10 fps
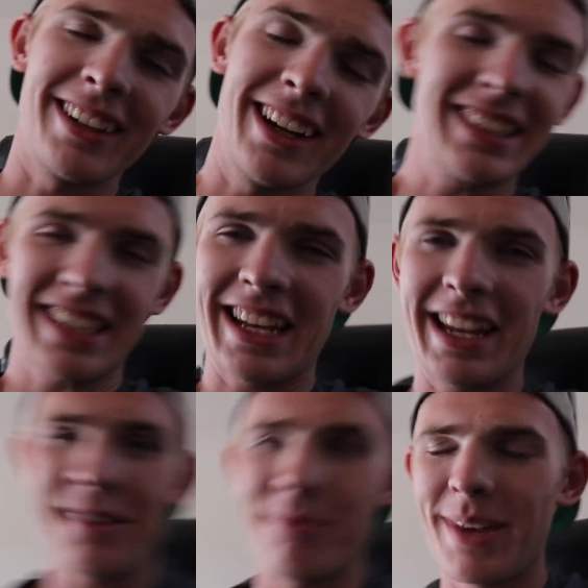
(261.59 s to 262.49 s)
next
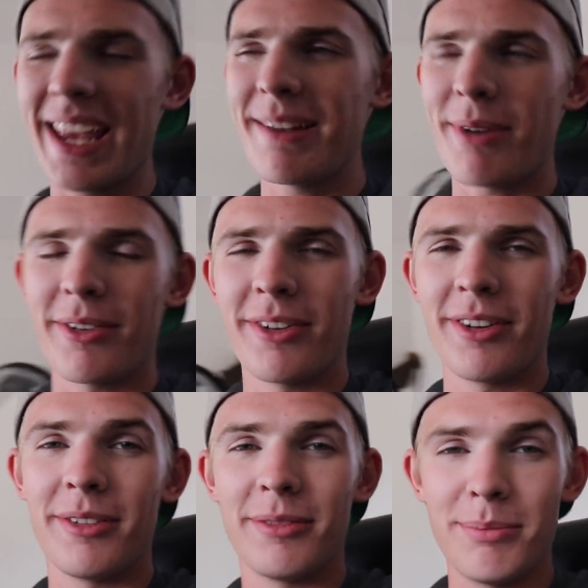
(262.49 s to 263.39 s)
day,
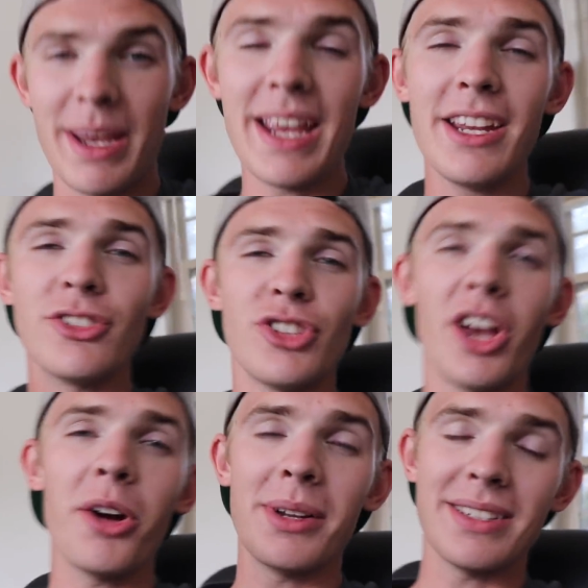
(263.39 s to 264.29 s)
me,
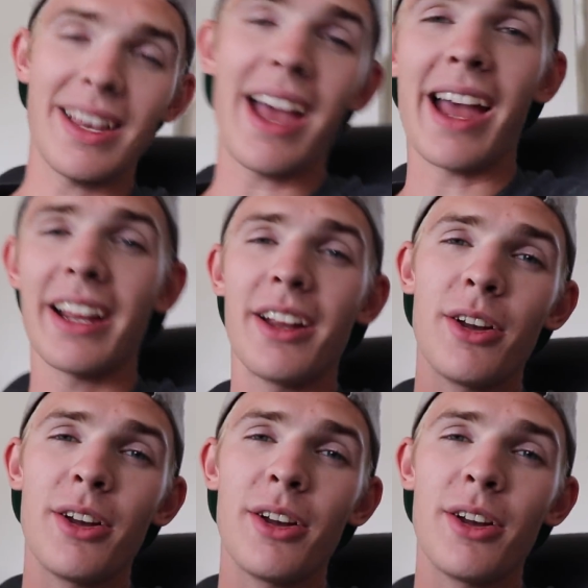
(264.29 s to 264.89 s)
Joe, and Zach